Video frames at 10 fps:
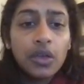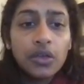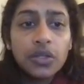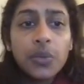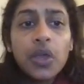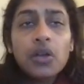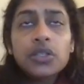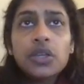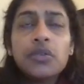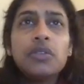So we
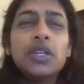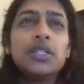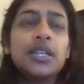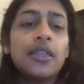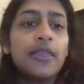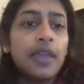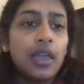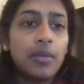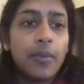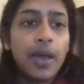also need to
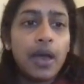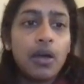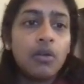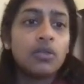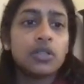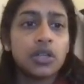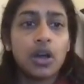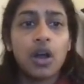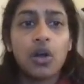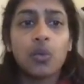think about
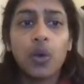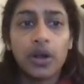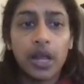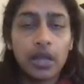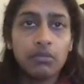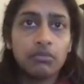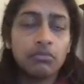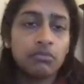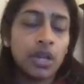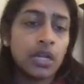our wording,
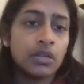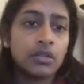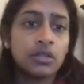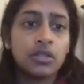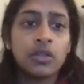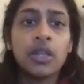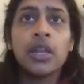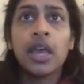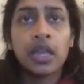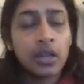right? So the
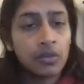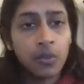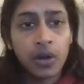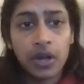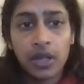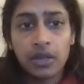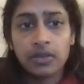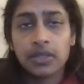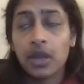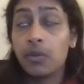negative
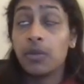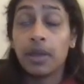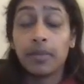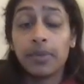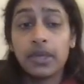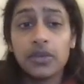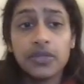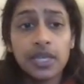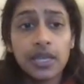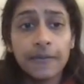wordings that we might be
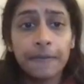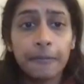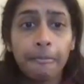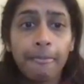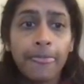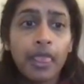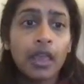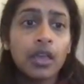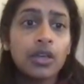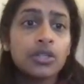using.
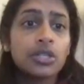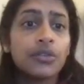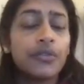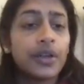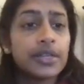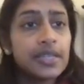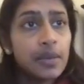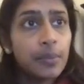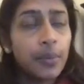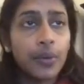So for
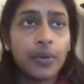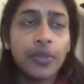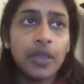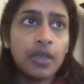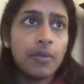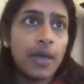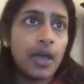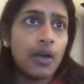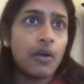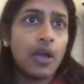example, think
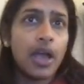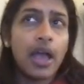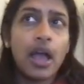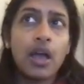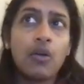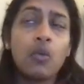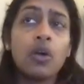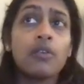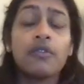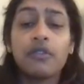about how
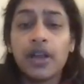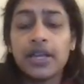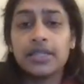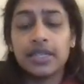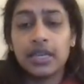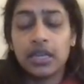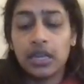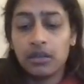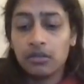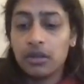we're
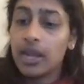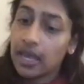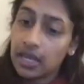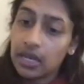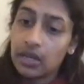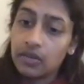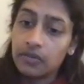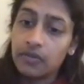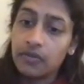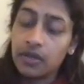phrasing negative